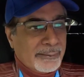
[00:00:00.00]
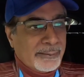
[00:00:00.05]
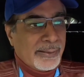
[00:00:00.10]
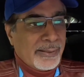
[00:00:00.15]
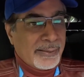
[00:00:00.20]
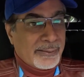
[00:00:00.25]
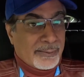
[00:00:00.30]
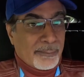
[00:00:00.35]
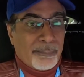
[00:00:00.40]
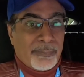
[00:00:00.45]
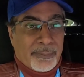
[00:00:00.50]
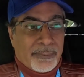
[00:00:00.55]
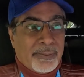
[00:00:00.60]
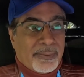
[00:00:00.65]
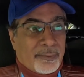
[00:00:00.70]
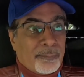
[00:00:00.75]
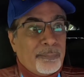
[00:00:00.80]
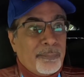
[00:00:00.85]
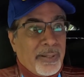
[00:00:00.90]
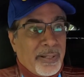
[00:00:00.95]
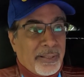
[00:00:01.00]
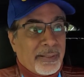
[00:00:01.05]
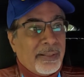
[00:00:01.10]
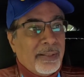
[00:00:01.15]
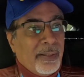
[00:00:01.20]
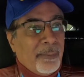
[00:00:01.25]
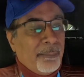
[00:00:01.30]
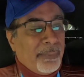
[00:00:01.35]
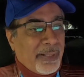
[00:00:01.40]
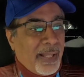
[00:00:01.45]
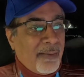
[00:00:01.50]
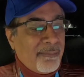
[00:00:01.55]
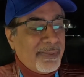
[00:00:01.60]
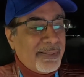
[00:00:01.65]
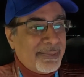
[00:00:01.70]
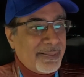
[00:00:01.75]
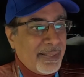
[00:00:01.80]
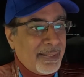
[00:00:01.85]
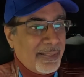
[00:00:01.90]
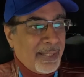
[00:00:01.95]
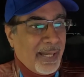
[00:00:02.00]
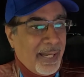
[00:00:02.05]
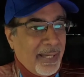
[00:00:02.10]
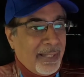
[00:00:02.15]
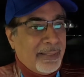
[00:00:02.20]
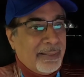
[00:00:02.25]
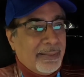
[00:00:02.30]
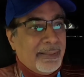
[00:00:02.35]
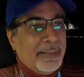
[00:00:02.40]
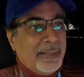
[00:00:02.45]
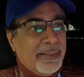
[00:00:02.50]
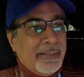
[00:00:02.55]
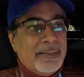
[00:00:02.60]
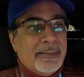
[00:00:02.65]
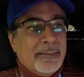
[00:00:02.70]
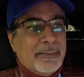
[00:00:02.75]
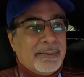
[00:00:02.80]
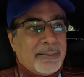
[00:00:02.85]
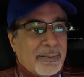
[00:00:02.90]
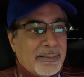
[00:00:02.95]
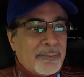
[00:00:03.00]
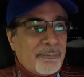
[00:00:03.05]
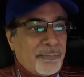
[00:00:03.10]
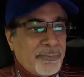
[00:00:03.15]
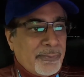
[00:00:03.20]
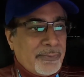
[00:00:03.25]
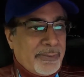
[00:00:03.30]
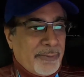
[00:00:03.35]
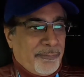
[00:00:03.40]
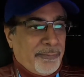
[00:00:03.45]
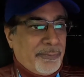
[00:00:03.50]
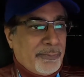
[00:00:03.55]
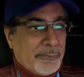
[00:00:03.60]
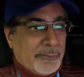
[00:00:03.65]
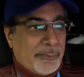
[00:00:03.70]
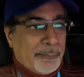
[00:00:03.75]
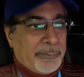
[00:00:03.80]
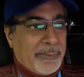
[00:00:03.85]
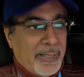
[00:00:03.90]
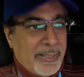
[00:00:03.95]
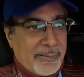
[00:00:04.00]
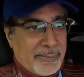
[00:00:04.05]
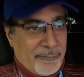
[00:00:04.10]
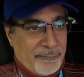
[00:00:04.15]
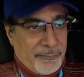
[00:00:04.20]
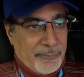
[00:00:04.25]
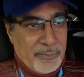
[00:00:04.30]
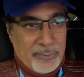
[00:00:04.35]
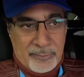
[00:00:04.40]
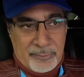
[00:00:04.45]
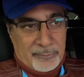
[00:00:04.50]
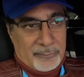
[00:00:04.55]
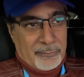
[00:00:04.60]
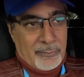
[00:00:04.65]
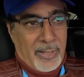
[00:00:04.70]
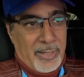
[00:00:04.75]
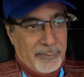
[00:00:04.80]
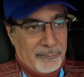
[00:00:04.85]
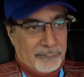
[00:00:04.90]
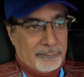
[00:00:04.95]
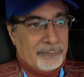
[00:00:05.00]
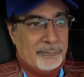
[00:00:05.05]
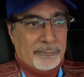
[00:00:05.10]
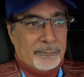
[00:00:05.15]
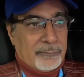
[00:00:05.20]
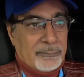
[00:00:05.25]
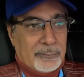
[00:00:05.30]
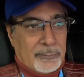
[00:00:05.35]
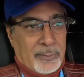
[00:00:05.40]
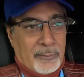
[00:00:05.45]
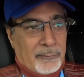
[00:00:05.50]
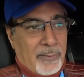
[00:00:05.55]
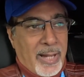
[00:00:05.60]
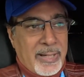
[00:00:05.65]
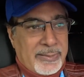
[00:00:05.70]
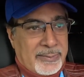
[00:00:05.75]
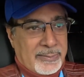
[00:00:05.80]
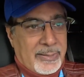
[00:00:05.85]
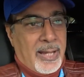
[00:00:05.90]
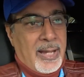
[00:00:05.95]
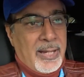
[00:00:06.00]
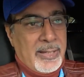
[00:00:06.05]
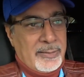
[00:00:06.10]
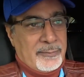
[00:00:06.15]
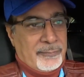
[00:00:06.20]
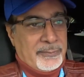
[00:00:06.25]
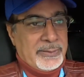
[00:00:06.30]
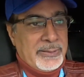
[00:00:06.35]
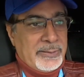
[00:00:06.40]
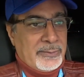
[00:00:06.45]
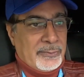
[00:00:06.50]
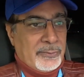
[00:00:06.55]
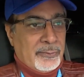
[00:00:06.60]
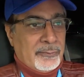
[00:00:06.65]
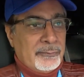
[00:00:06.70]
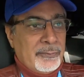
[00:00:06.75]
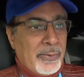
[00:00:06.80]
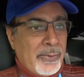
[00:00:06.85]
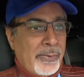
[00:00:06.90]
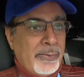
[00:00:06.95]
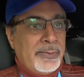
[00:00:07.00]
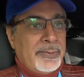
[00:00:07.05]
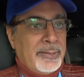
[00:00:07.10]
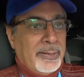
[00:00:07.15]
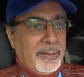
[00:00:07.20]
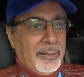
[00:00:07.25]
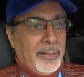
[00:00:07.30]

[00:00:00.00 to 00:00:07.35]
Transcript: it's big. But having said that, it doesn't feel difficult to place. It feels quite the right size for these sort of roads.